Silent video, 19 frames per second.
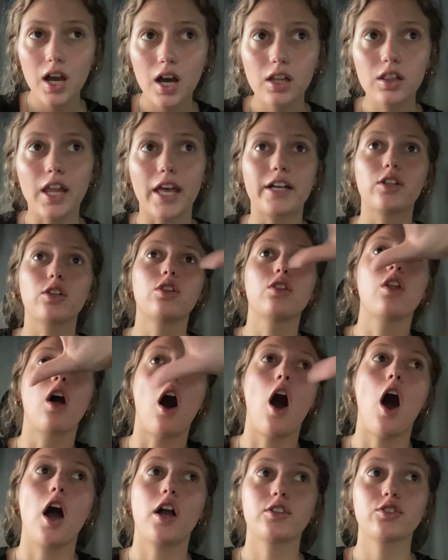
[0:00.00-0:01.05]
like,
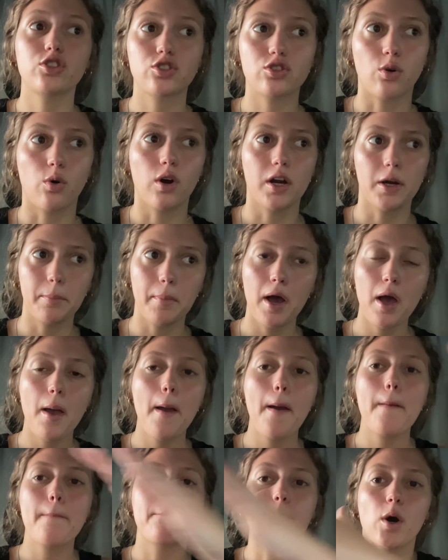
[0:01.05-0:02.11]
long storm.
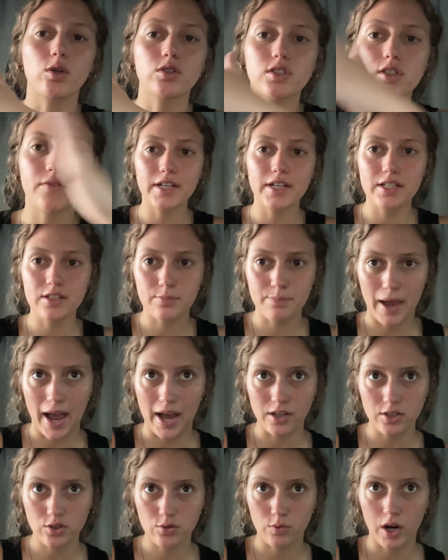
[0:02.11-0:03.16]
Most is
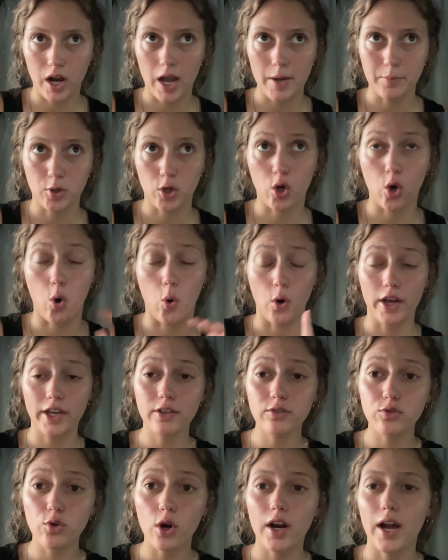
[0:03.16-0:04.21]
past where I'm going
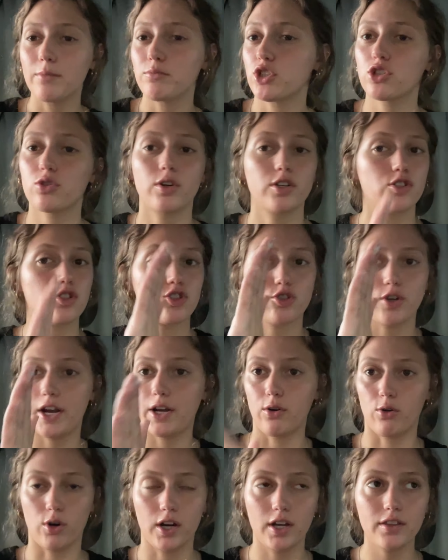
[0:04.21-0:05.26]
for. I'm just going straight
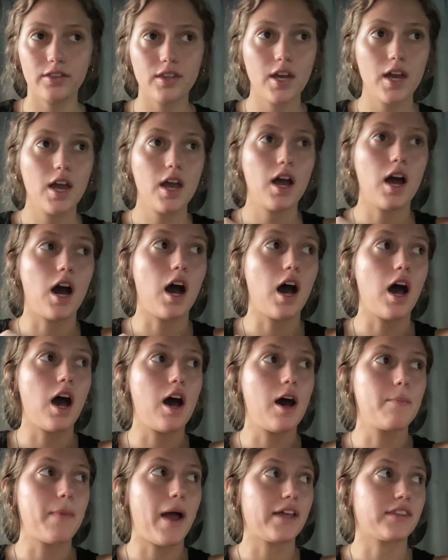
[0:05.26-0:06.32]
north
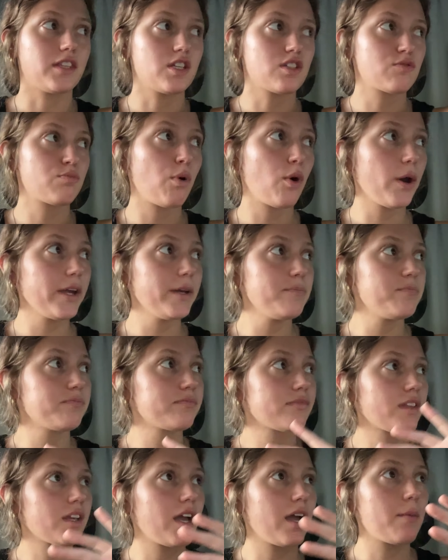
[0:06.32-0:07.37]
at this point.
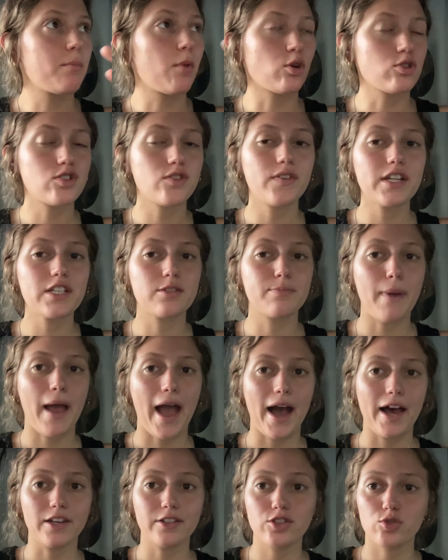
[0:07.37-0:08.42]
Most of it is
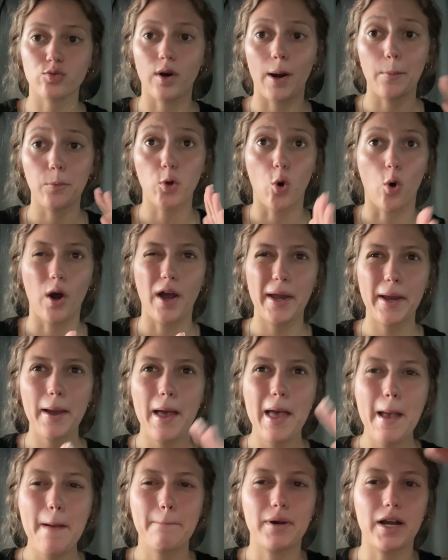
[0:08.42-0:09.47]
past where I'm going,
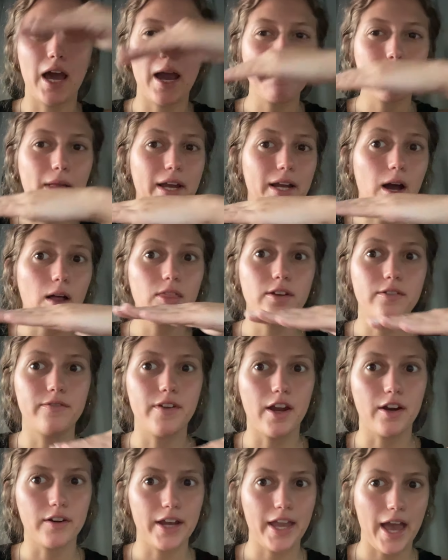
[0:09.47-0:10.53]
but I'm like on the
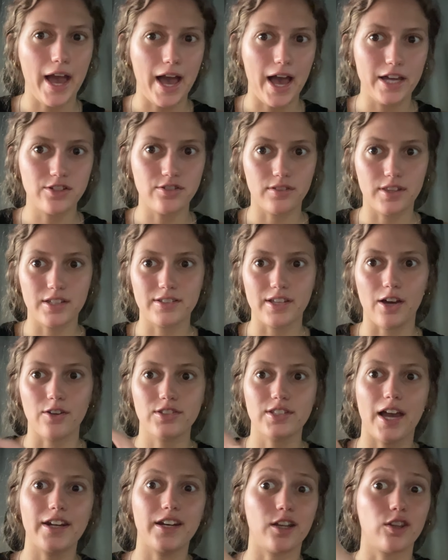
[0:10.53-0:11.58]
very edge of the south
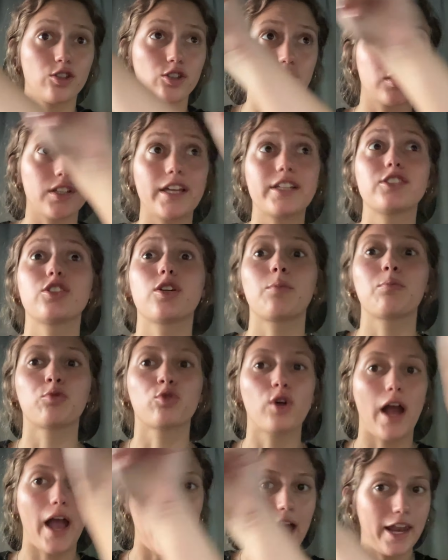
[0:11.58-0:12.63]
side, and there's like some
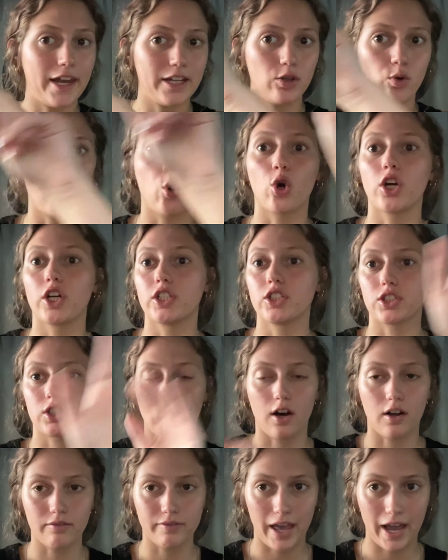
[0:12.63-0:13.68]
red and orange and
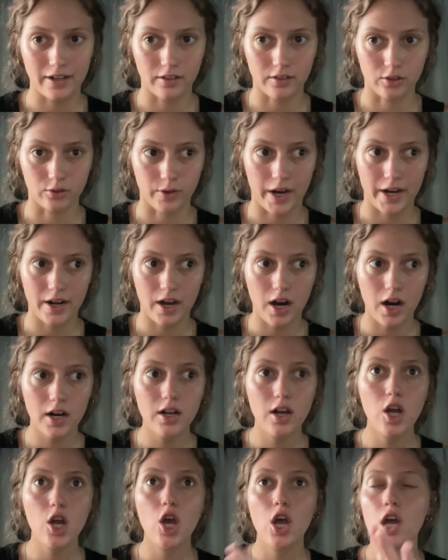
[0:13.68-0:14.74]
all of that on the radar.
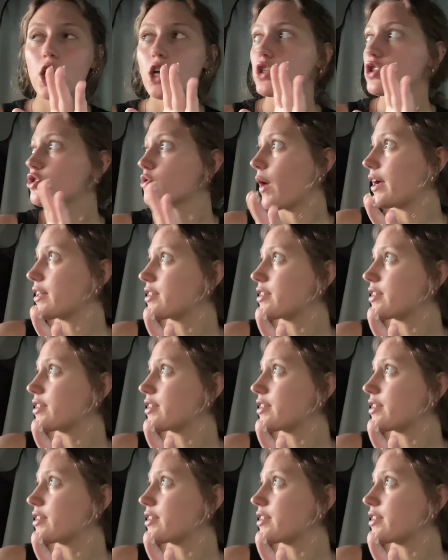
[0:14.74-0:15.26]
So I